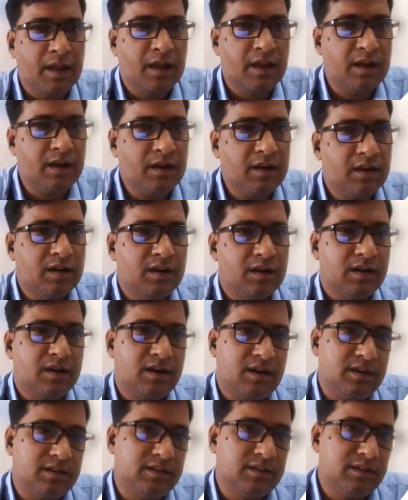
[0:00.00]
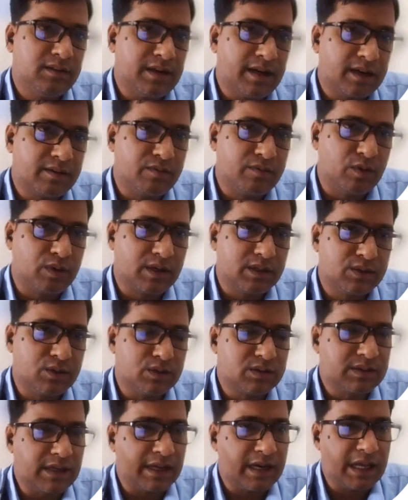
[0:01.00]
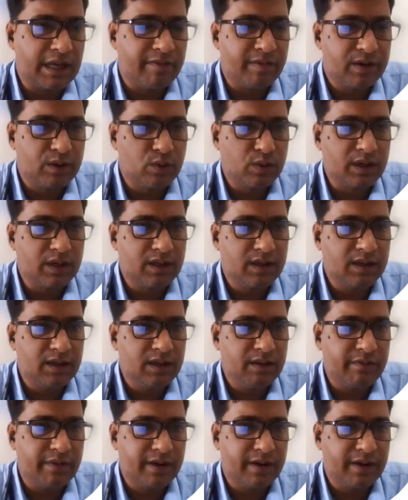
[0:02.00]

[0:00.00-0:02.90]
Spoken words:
Here, direct voltage source can have a two category.